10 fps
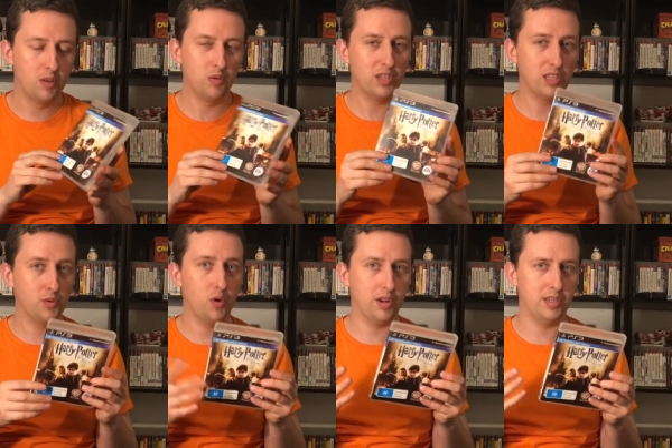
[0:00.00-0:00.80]
which is
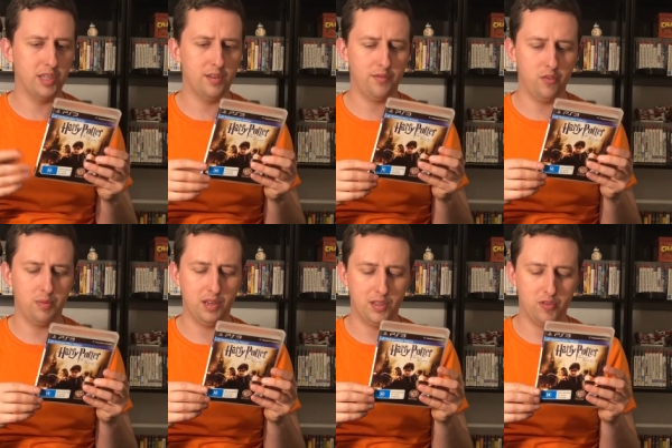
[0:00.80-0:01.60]
quite dear for a
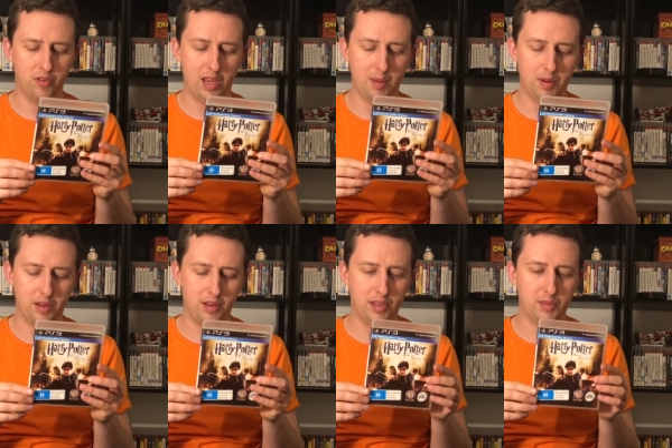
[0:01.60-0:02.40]
PS3 game
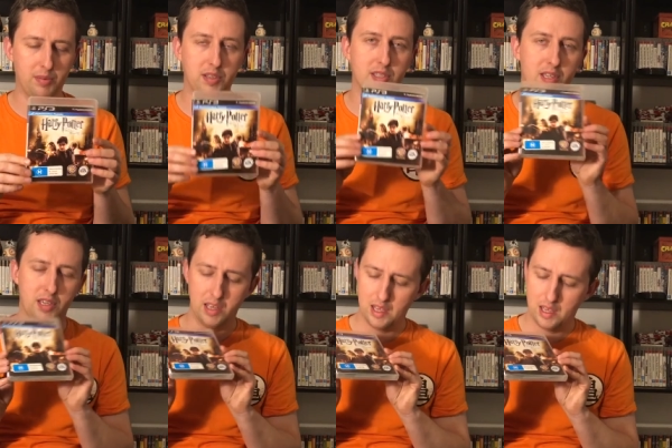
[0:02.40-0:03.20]
nowadays, but uh,